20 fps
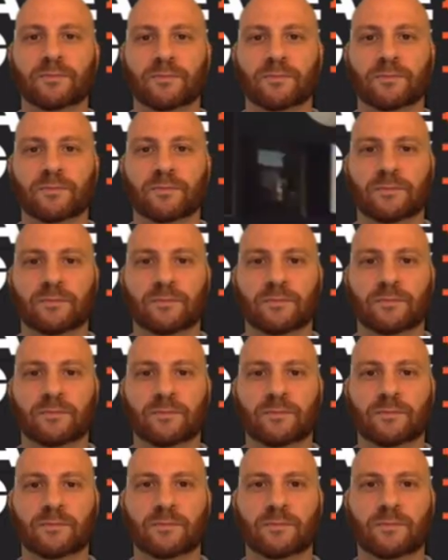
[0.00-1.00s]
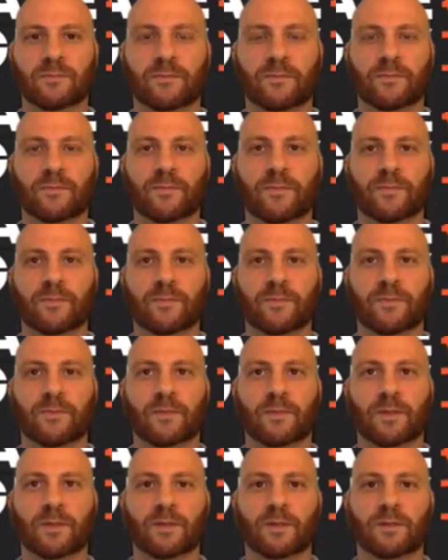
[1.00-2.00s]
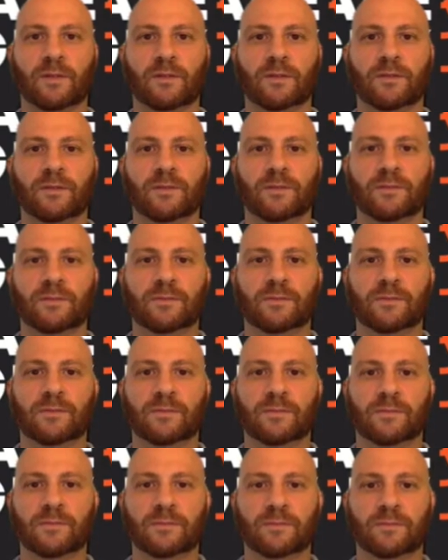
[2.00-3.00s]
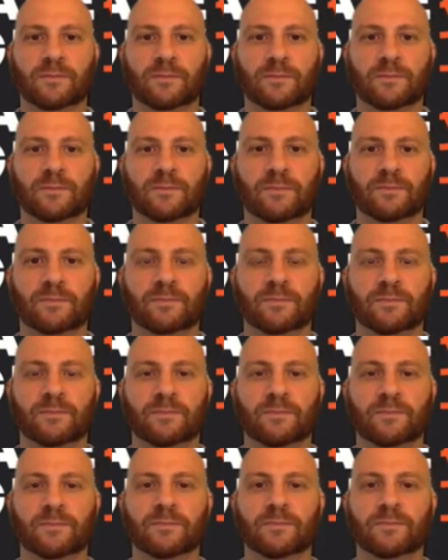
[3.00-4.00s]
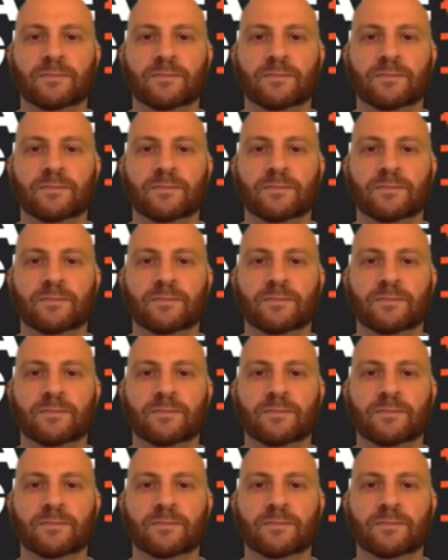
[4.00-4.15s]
This person isn't speaking.